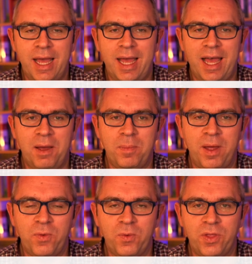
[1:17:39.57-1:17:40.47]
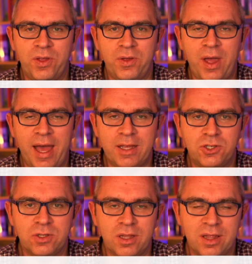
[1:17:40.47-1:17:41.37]
The
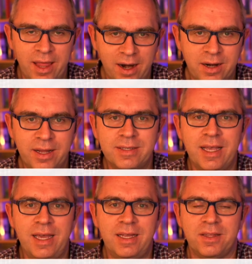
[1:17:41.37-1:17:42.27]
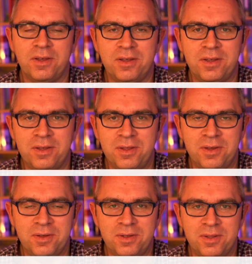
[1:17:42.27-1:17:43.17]
actual learning site,
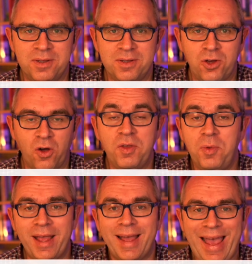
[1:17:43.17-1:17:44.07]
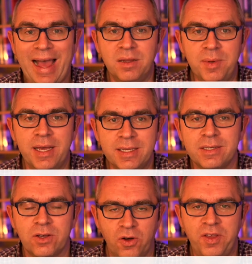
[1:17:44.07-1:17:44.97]
the Coffee Break Academy,
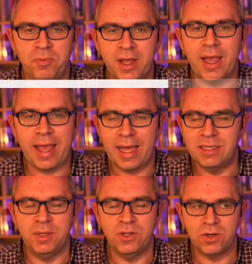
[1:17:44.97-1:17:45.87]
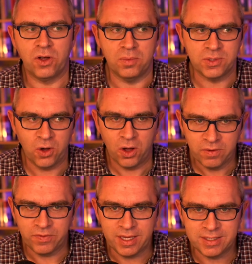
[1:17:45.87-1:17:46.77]
is coffeebreakacademy.com. So
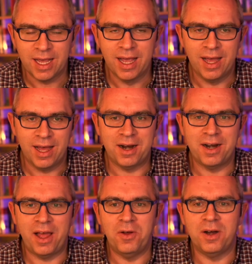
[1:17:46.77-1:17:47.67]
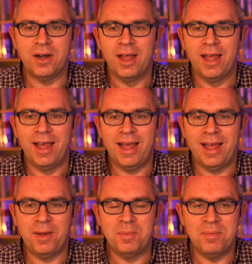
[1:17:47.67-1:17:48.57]
all of these are our
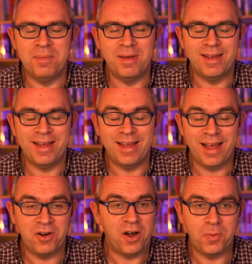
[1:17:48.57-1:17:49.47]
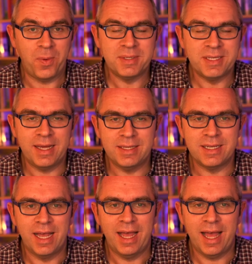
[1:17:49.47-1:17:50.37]

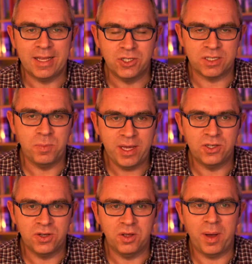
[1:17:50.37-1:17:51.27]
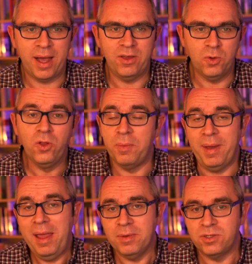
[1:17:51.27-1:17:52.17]
websites. Just make sure you buy. You'll
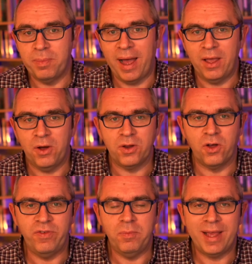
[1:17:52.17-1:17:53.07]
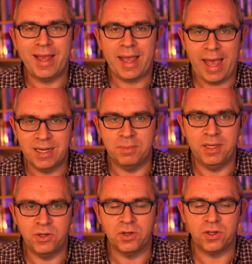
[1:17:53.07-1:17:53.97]
only be able to buy on
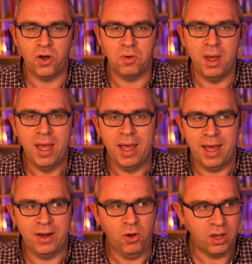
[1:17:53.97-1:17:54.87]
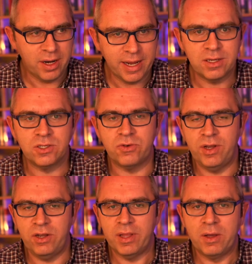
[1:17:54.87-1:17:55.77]
coffeebreakacademy.com, and all our links
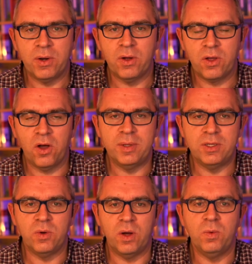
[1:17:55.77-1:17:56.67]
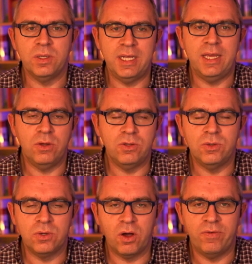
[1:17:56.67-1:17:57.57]
on radiolingua.com and so on will take you
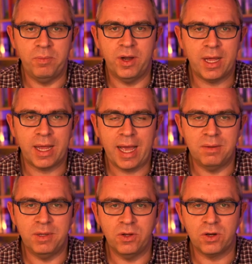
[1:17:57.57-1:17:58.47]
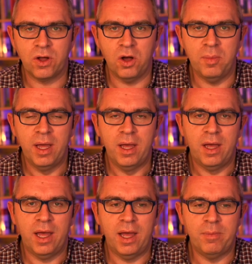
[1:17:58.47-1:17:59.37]
to coffeebreakacademy.com
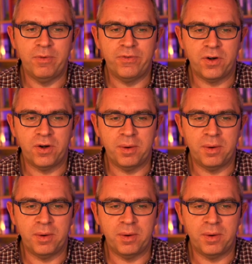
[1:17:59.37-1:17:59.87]
for